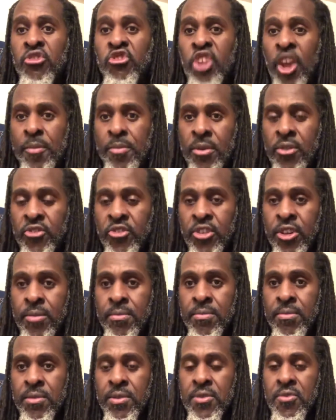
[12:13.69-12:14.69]
championship
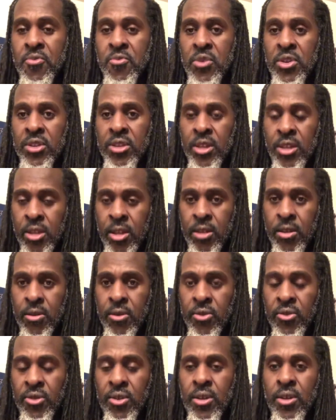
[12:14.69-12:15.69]
with the
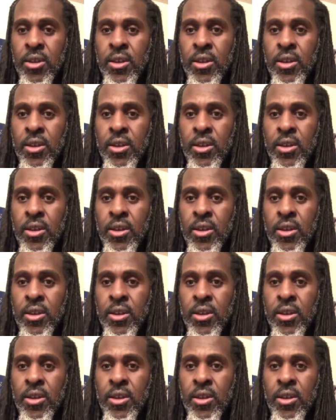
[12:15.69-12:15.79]
Eagles.